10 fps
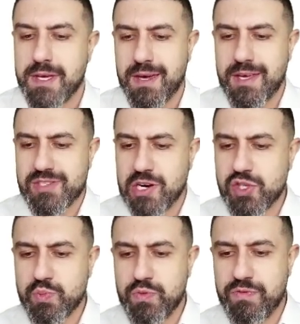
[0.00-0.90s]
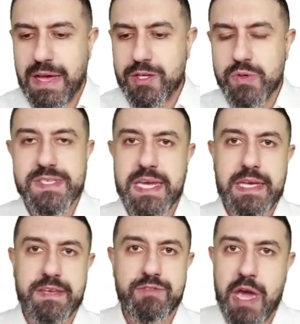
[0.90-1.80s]
It's hard to move value in scale.
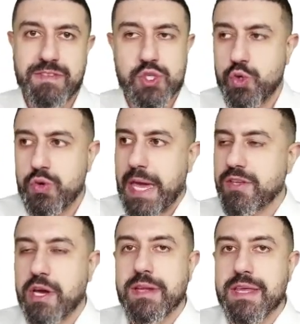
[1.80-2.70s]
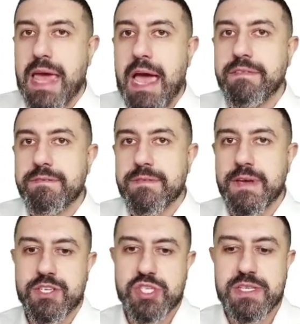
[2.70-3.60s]
If you have a shoe, you can't cut it in half
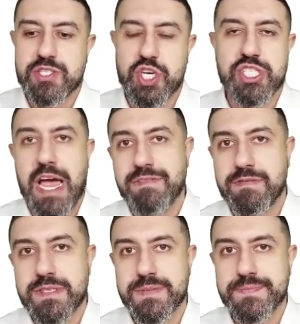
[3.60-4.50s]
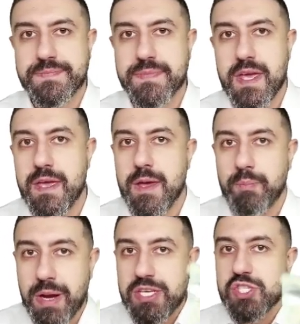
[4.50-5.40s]
and just exchange half of it.
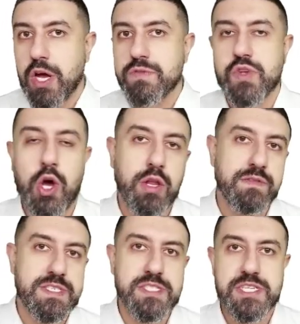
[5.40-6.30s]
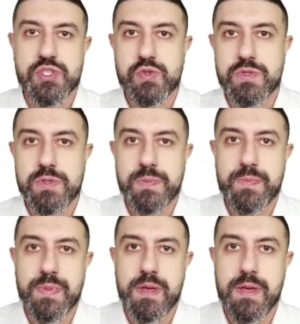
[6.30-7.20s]
Money solves all of these issues.
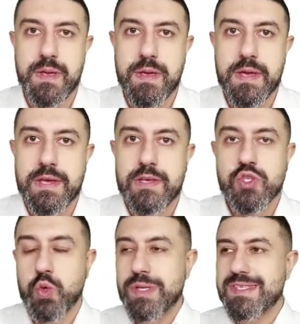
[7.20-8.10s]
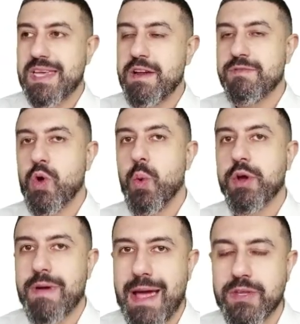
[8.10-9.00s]
So instead of going
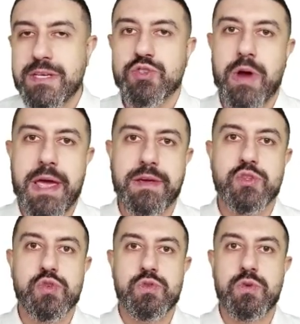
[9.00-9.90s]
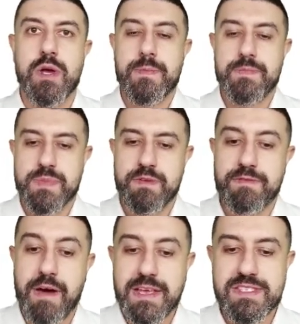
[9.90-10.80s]
around and trying to
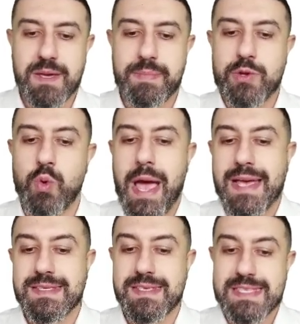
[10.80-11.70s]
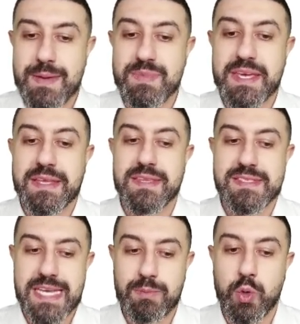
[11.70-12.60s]
find somebody who has the same thing in the
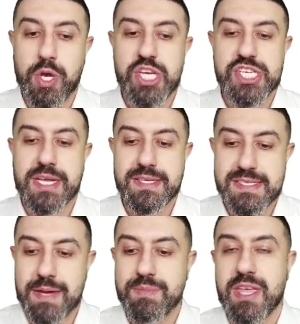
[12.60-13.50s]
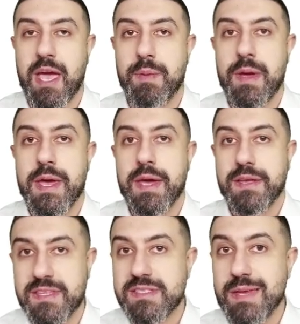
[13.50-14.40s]
same location at the same time in
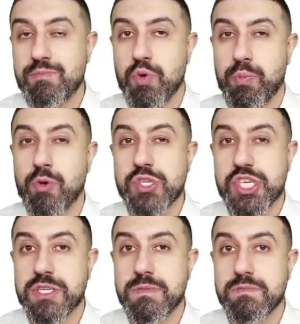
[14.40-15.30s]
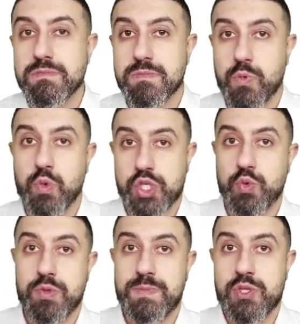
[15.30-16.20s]
the same proportion, which you
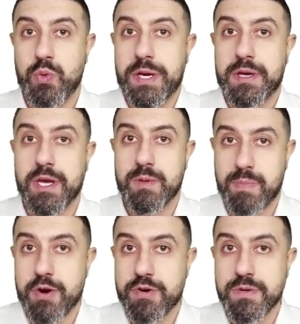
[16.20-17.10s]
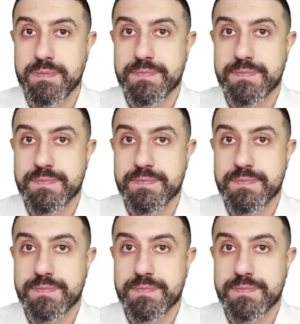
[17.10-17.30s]
would be doing in barter,